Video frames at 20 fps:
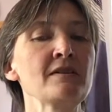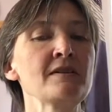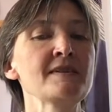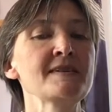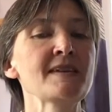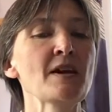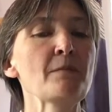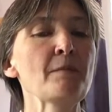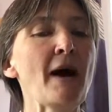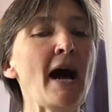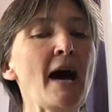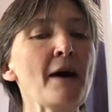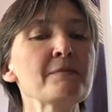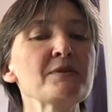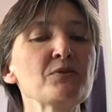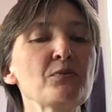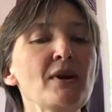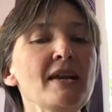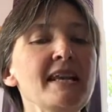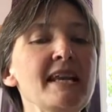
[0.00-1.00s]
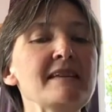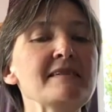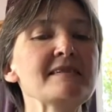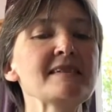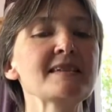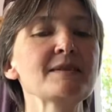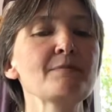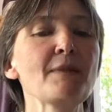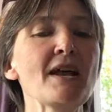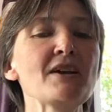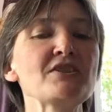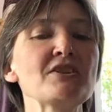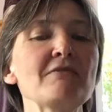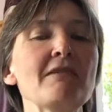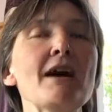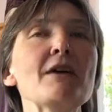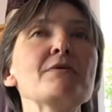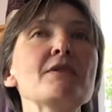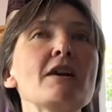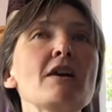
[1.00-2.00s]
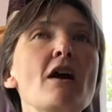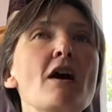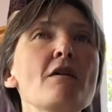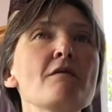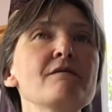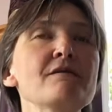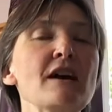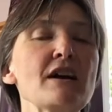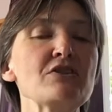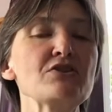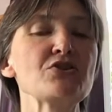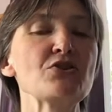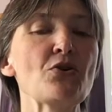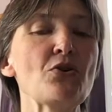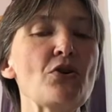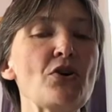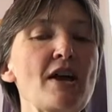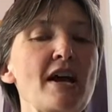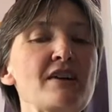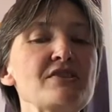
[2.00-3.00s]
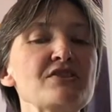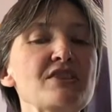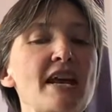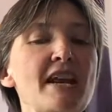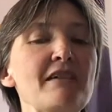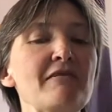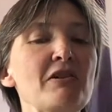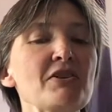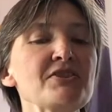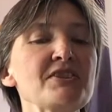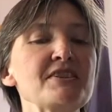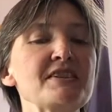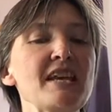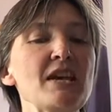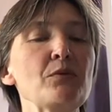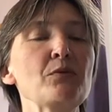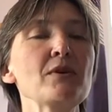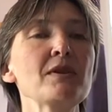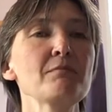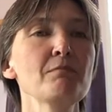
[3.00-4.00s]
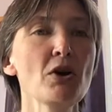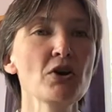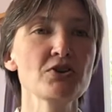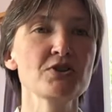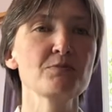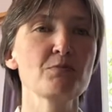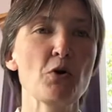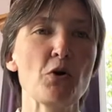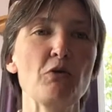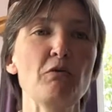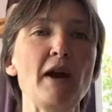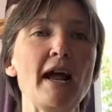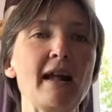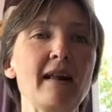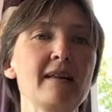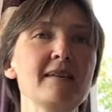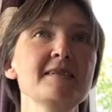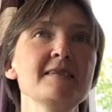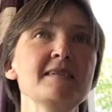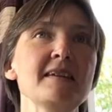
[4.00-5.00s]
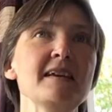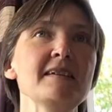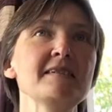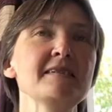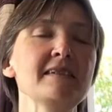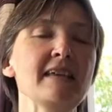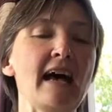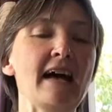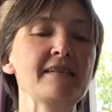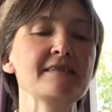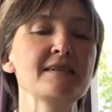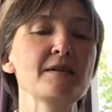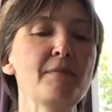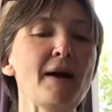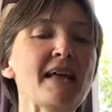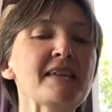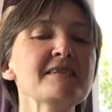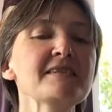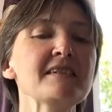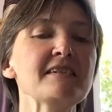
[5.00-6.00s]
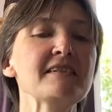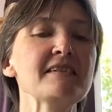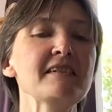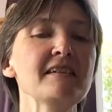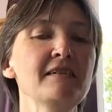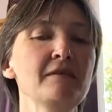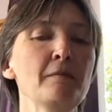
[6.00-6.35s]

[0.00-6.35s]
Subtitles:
So perhaps we need to splash around the love and joy and generosity with much more recklessness and abandon.